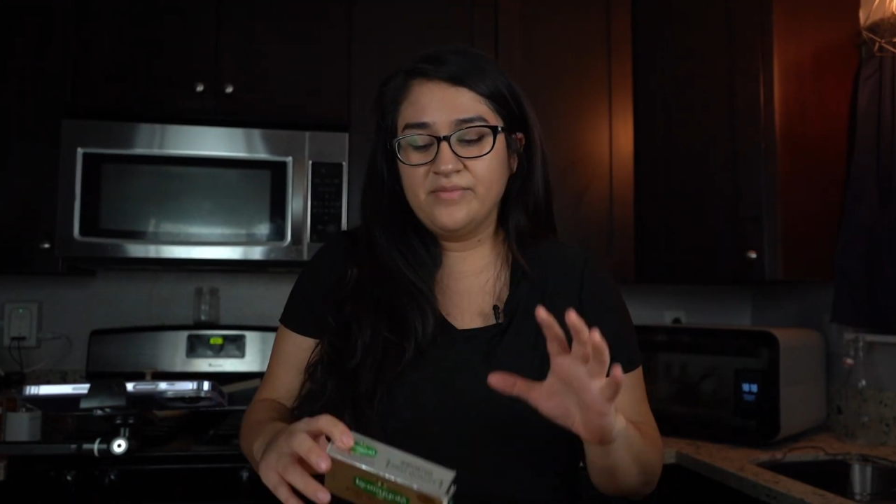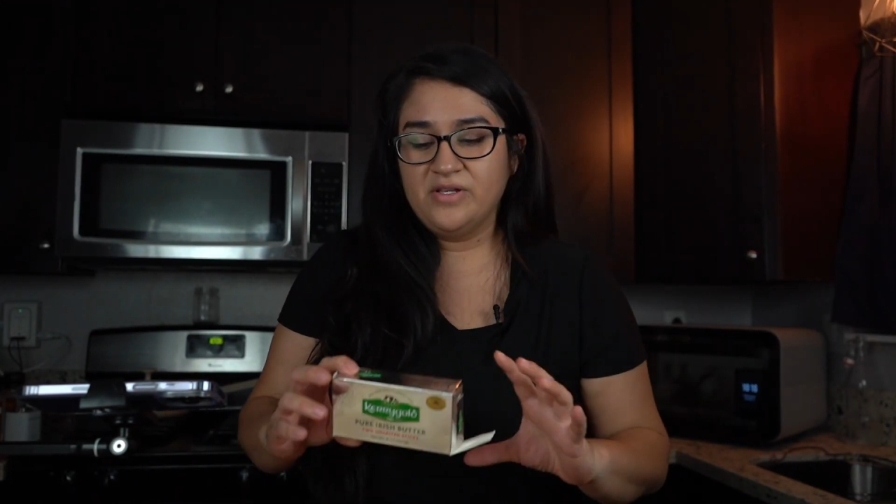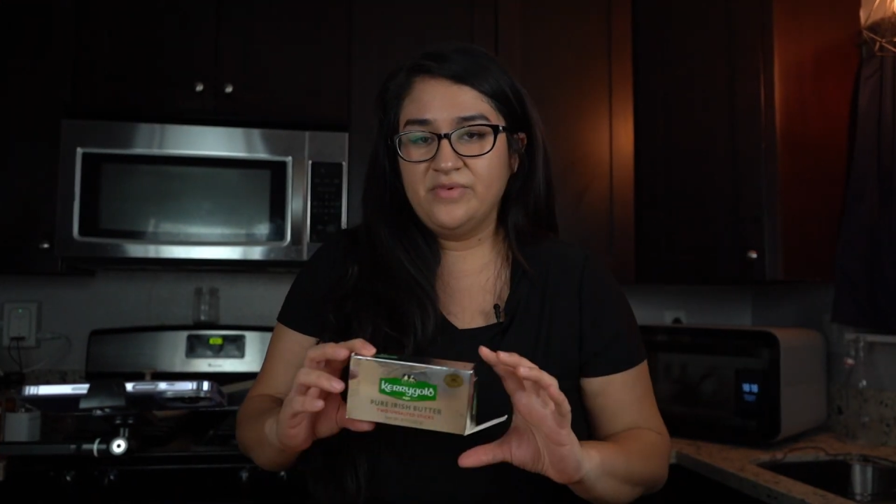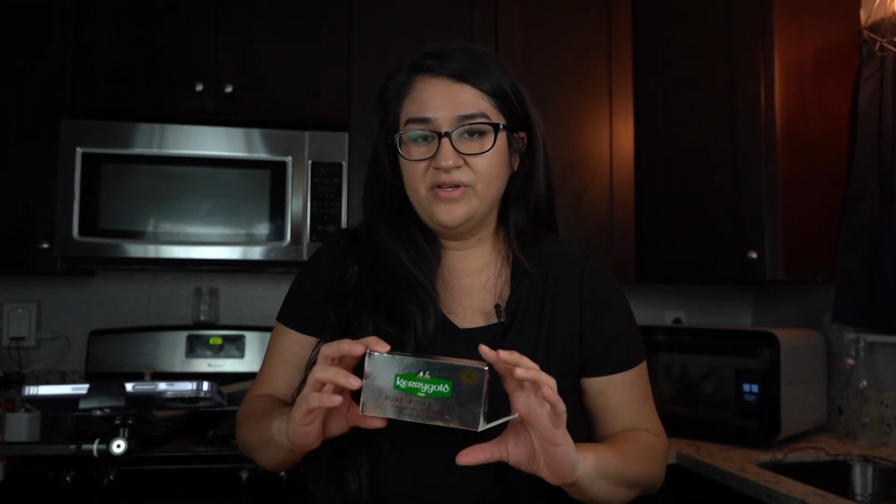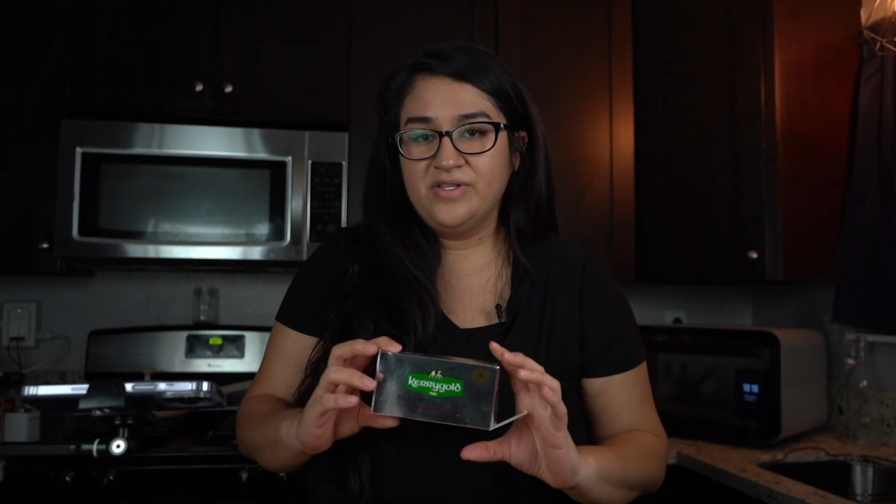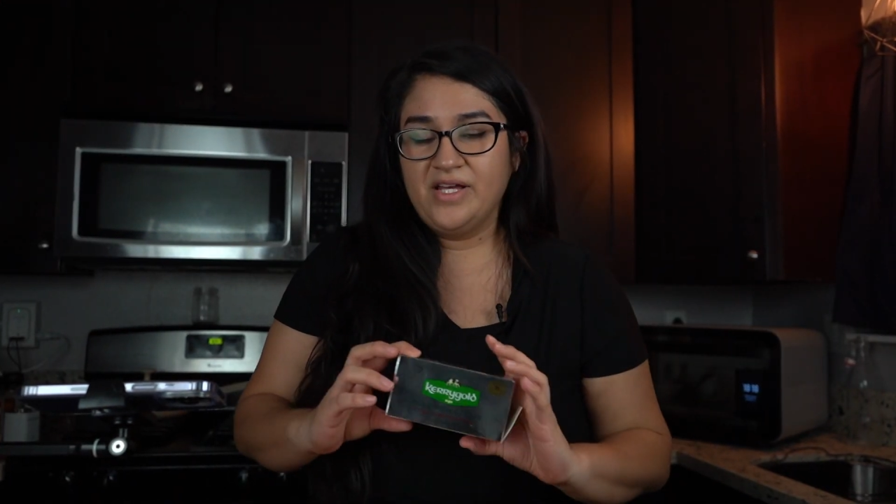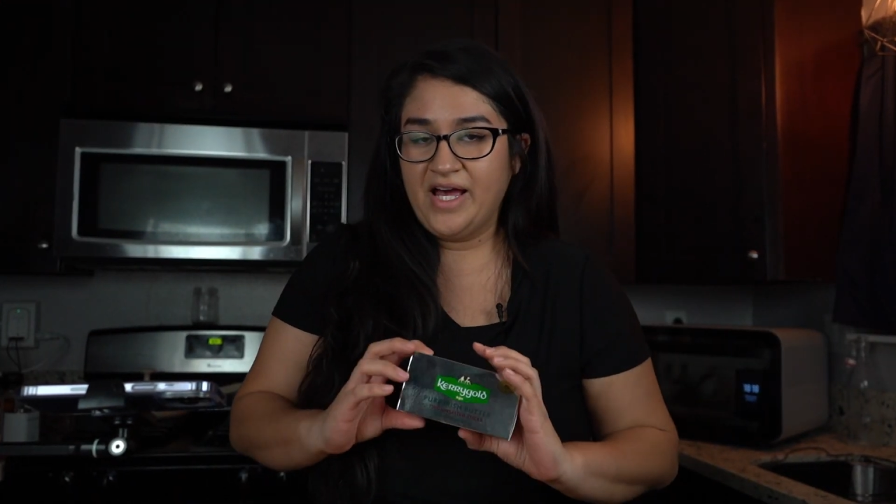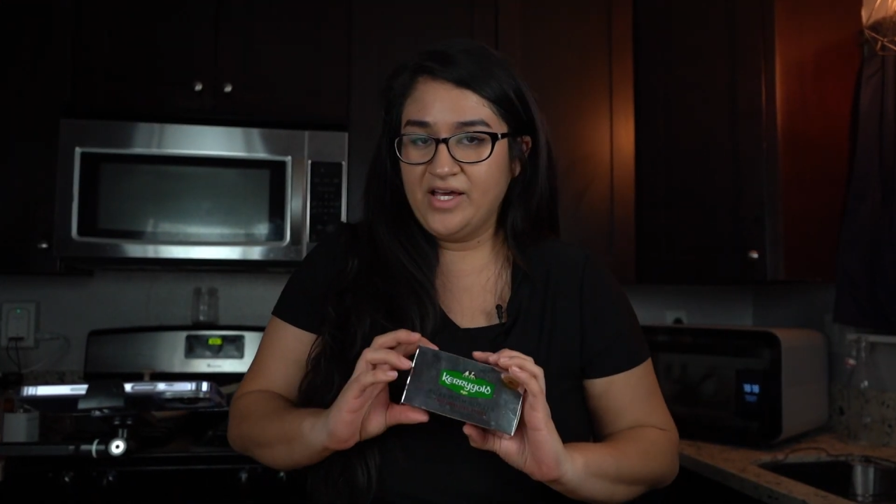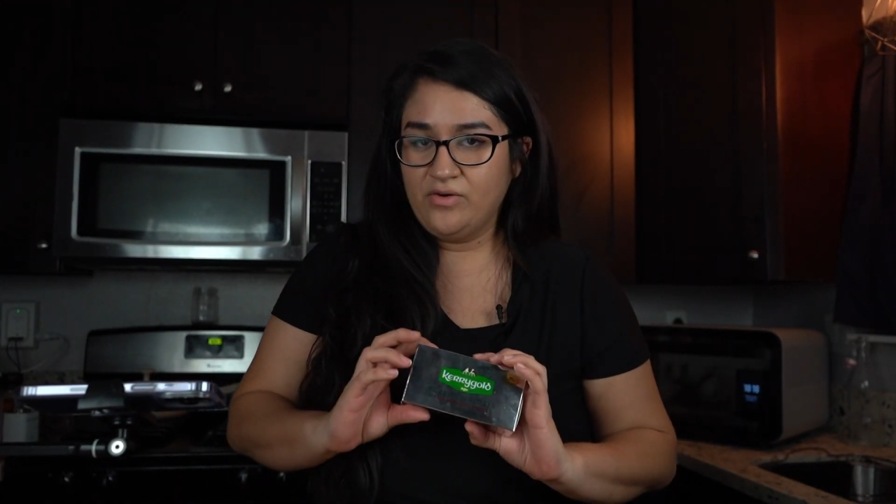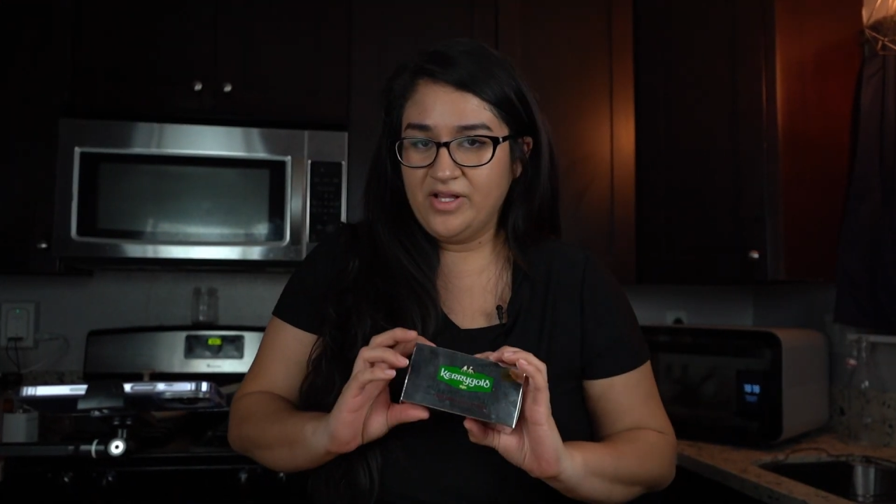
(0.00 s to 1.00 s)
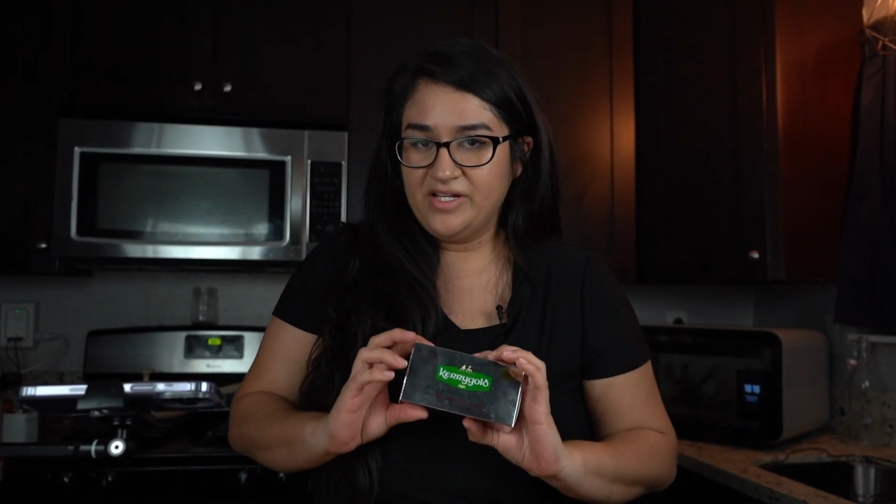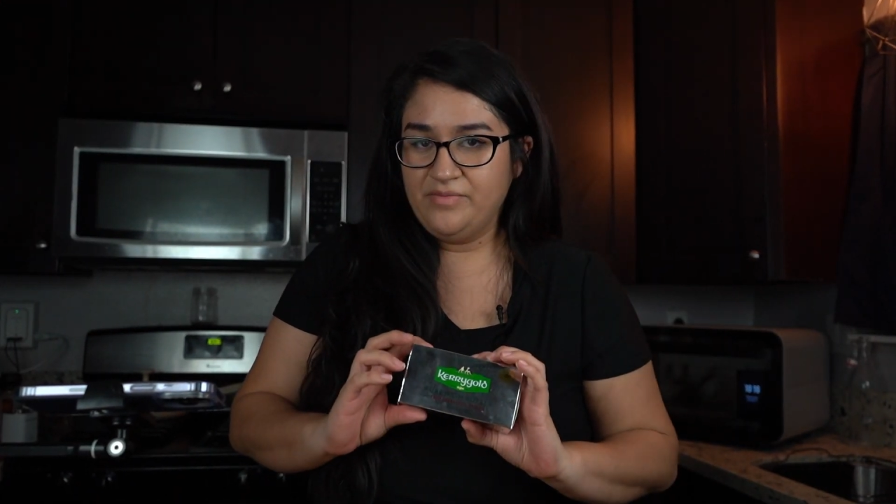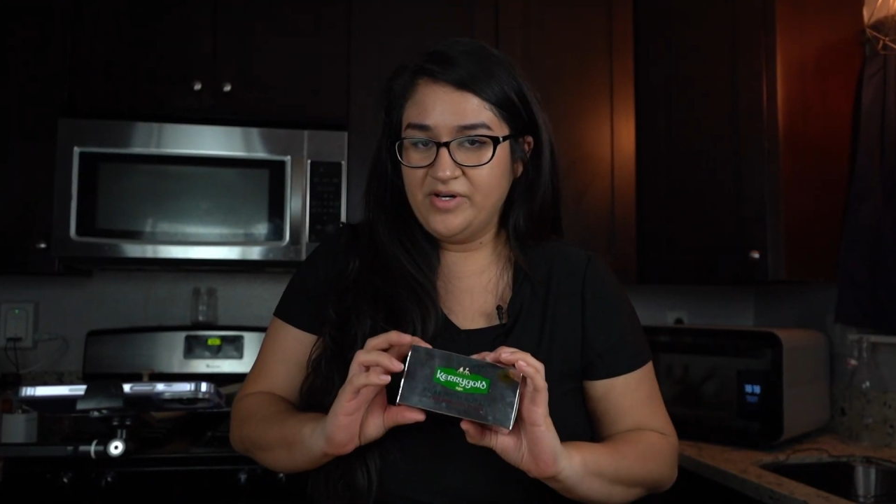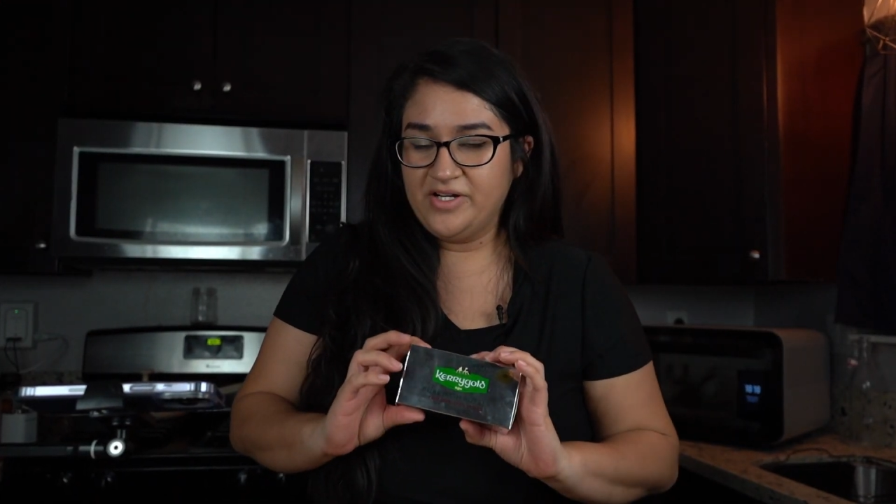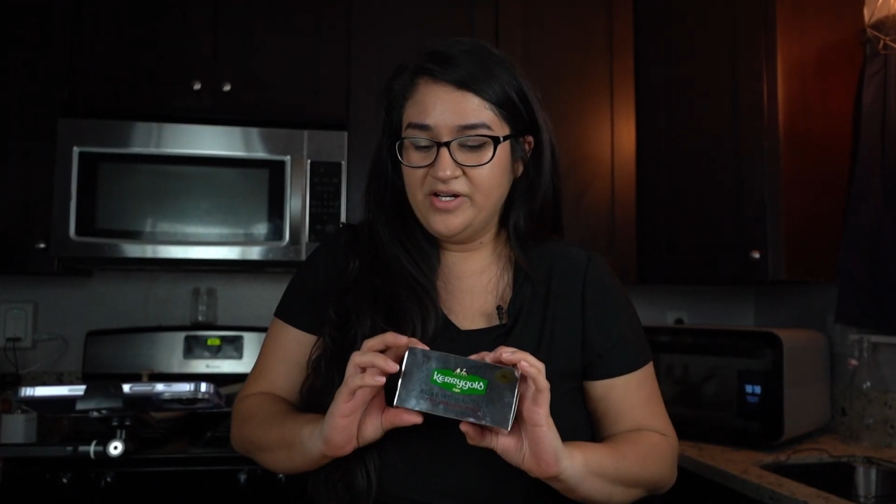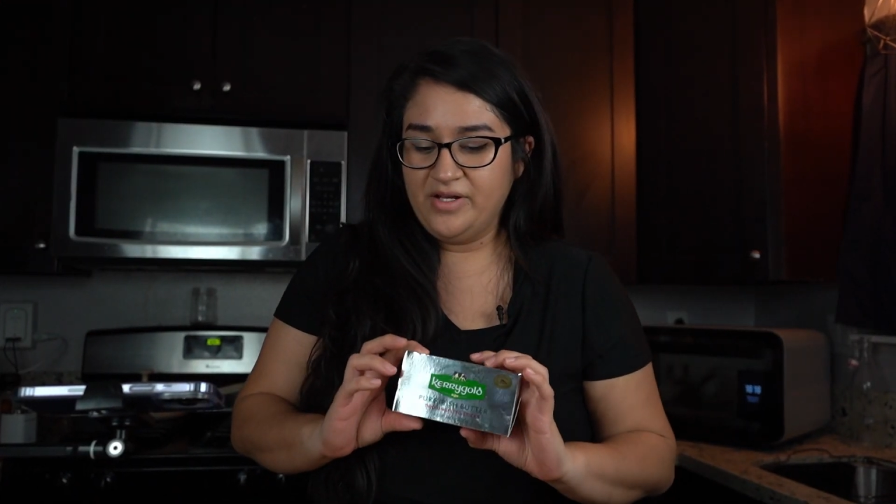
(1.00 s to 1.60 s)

I'm gonna be using high quality butter.